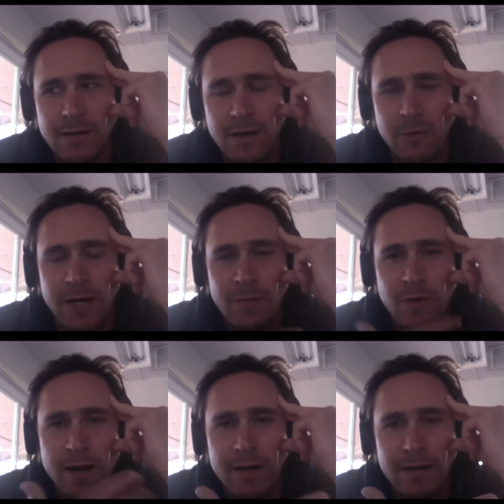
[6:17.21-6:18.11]
when I'm
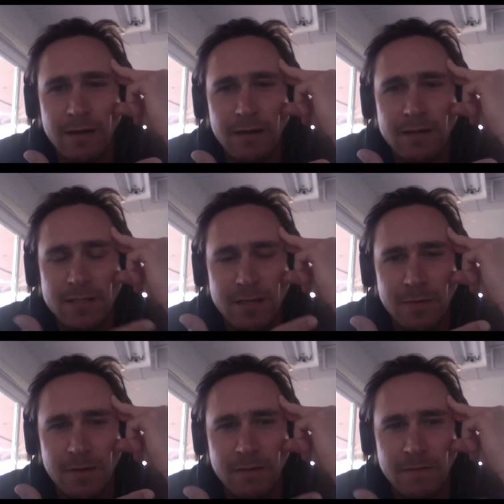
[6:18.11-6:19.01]
writing
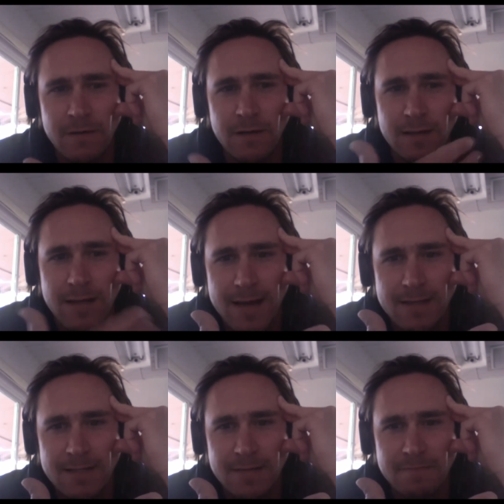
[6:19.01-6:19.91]
something for a
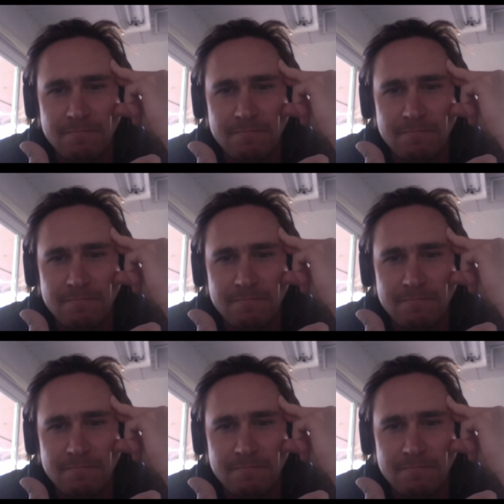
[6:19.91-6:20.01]
class,